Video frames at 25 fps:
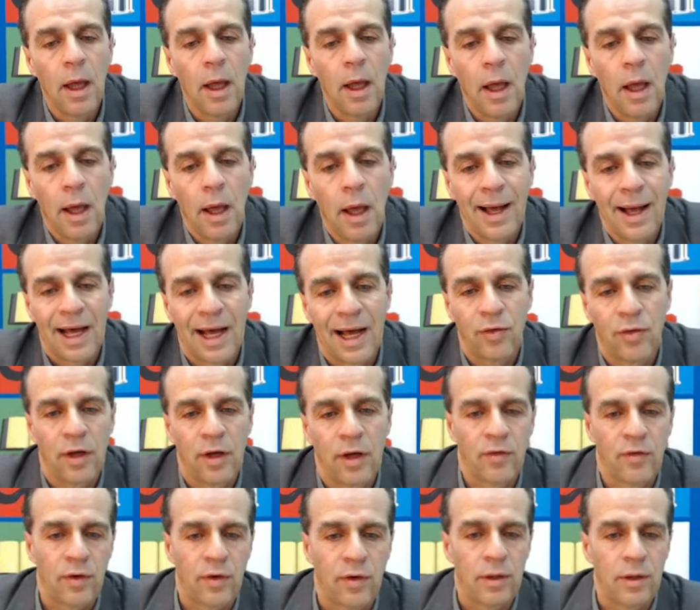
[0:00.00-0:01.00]

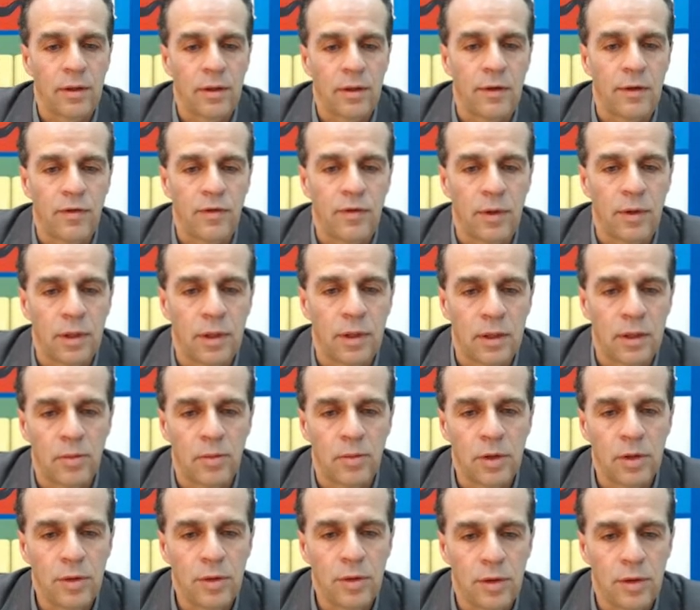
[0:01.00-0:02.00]
However, if you look at the
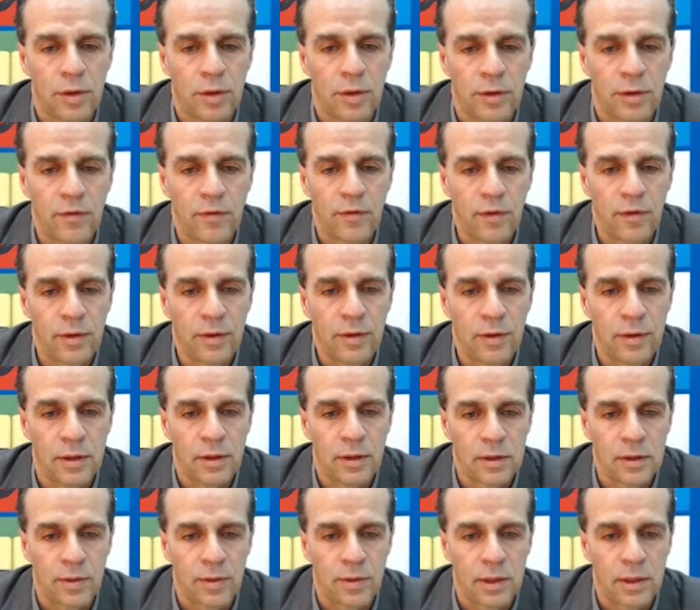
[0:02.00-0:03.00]
blue curve, this
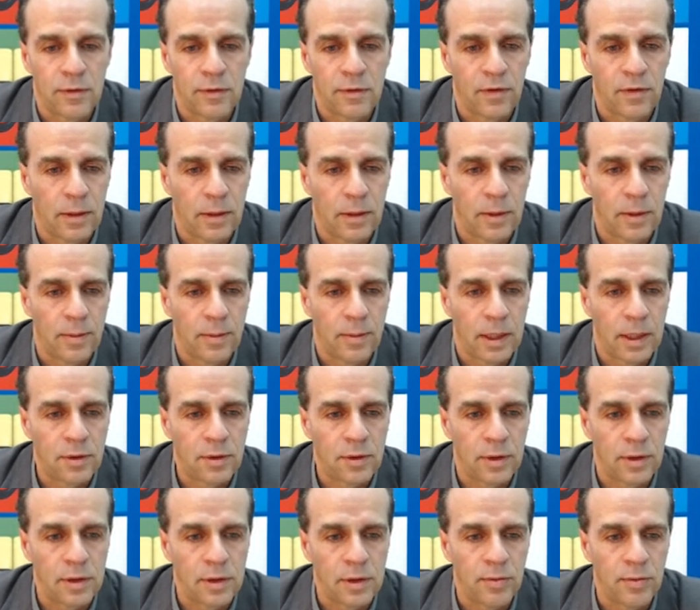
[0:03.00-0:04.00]
quantifiable
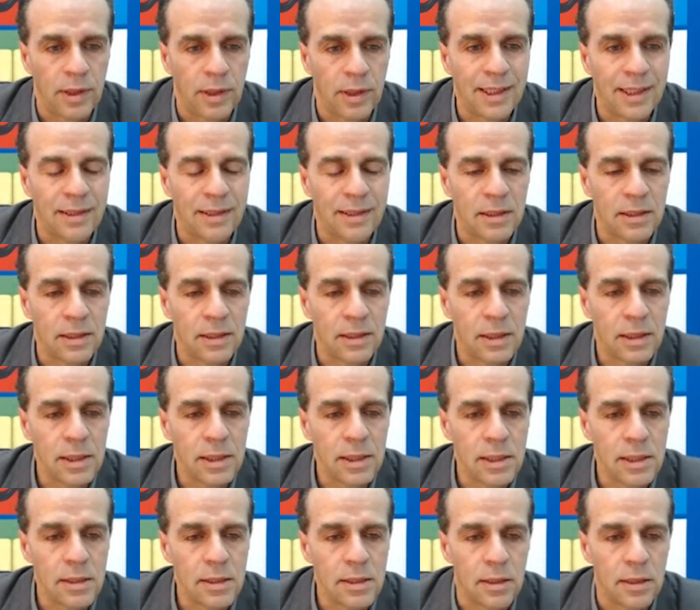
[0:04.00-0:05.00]
metrics, we can
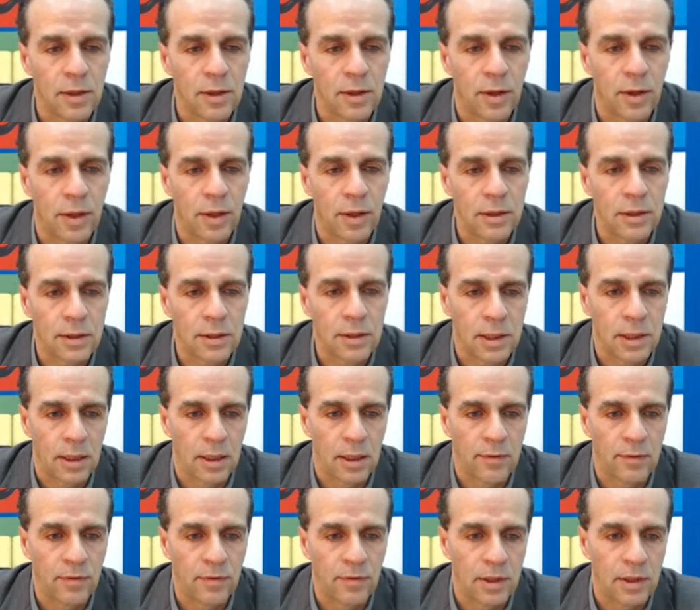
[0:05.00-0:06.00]
see the onset
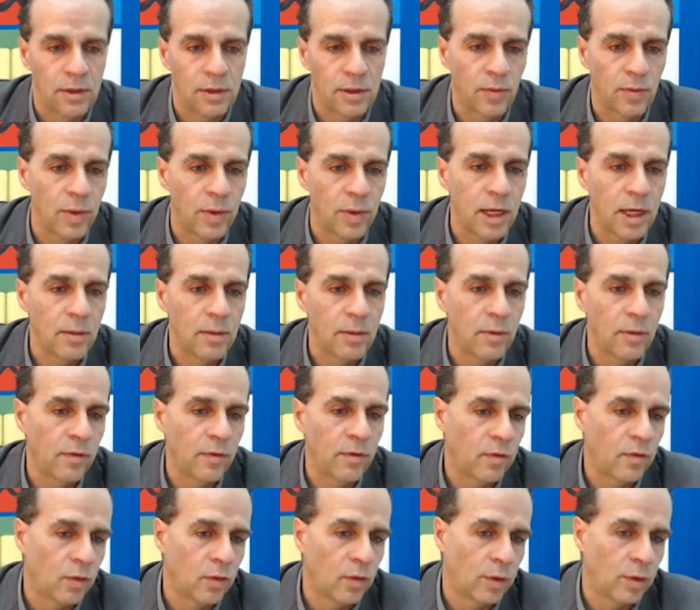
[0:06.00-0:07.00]
of this way
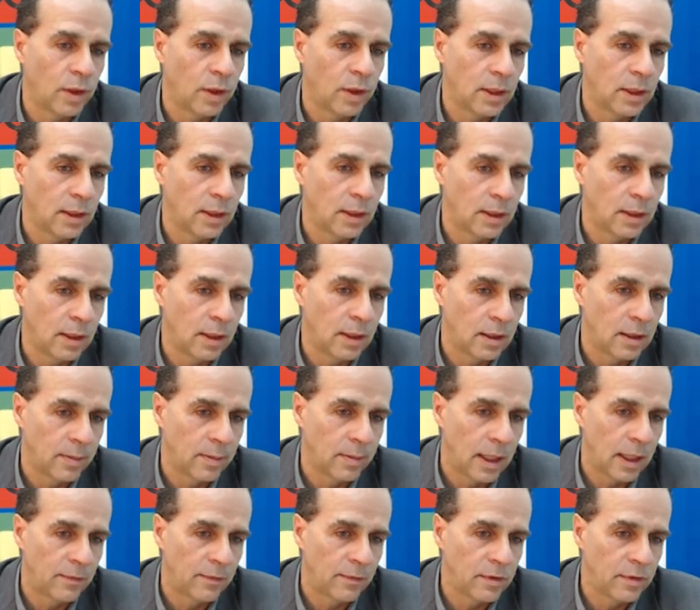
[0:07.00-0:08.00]
before the clinical
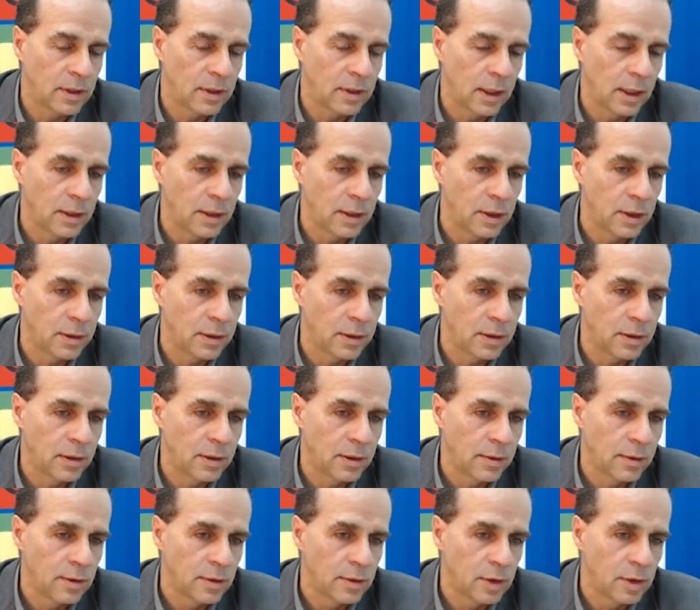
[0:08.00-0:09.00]
manifestations.
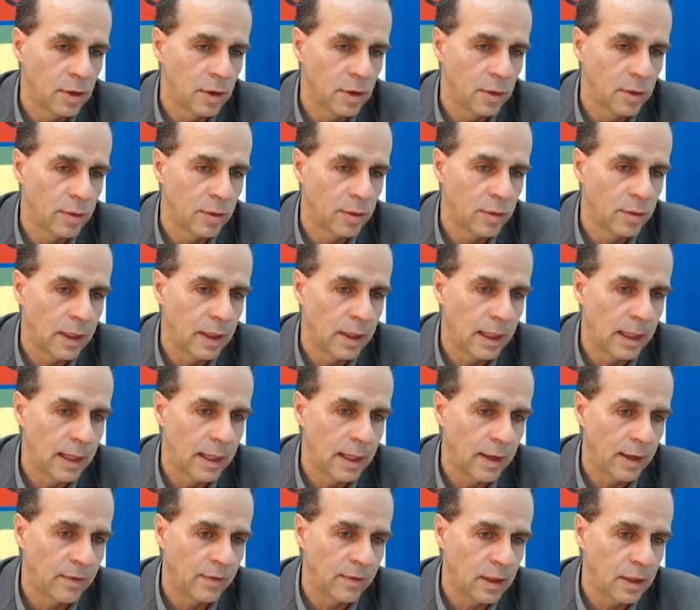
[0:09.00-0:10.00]
So
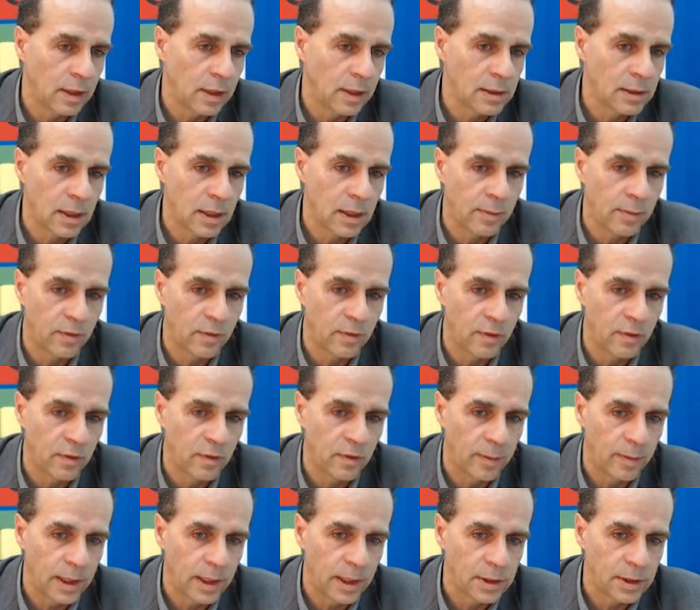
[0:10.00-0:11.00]
having this type of
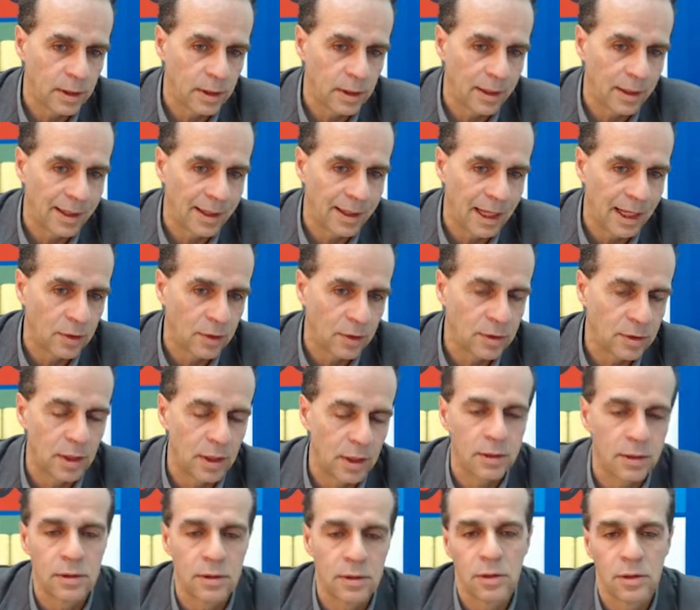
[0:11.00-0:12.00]
information allows
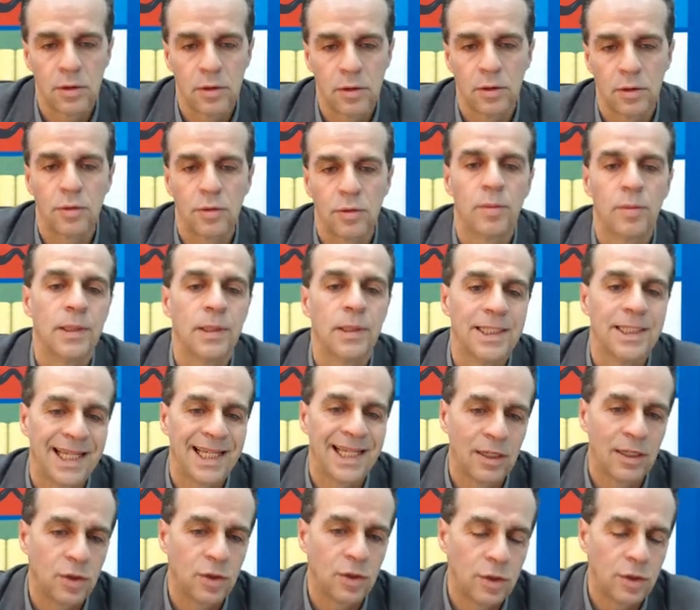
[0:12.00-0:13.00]
us to
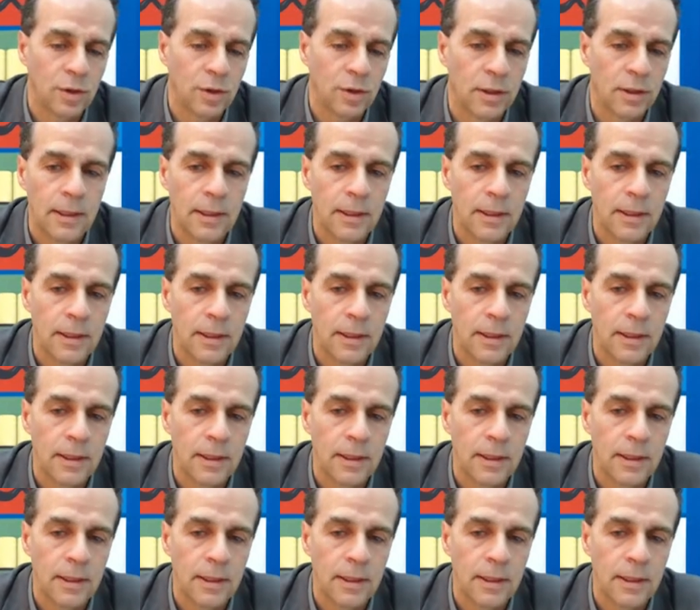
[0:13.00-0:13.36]
potentially